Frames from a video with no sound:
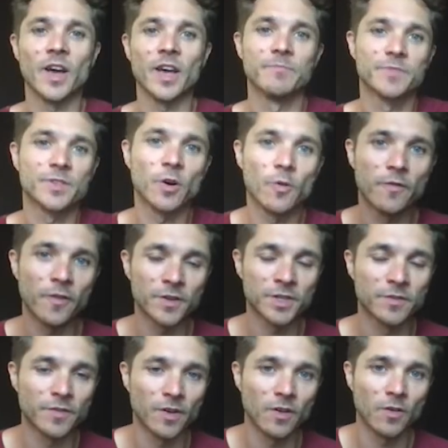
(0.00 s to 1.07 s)
so first
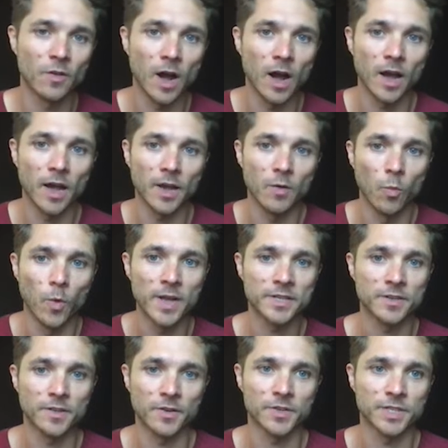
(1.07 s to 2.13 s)
of all, I went to
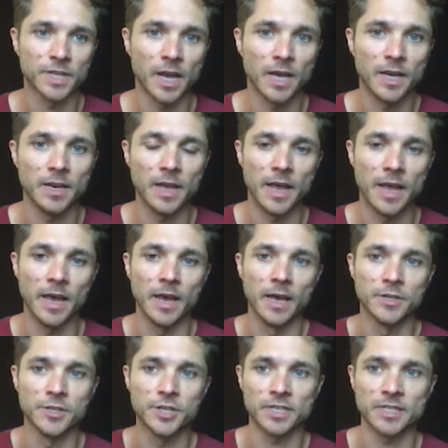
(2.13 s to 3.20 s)
their site and
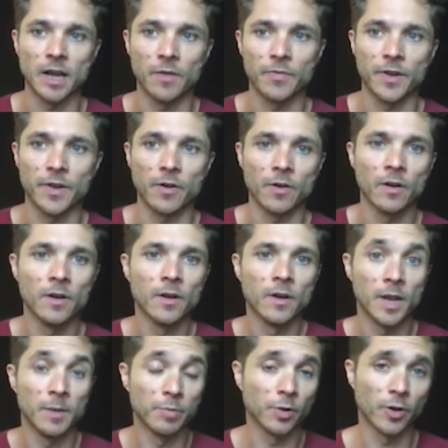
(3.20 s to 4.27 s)
checked out their
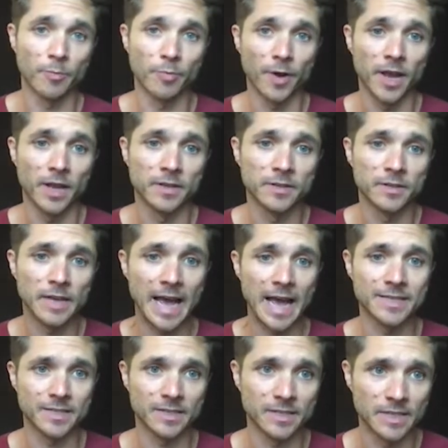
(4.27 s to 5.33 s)
employer brand as
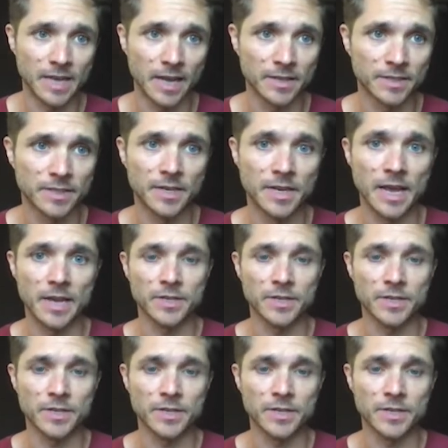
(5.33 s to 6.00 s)
it stands today.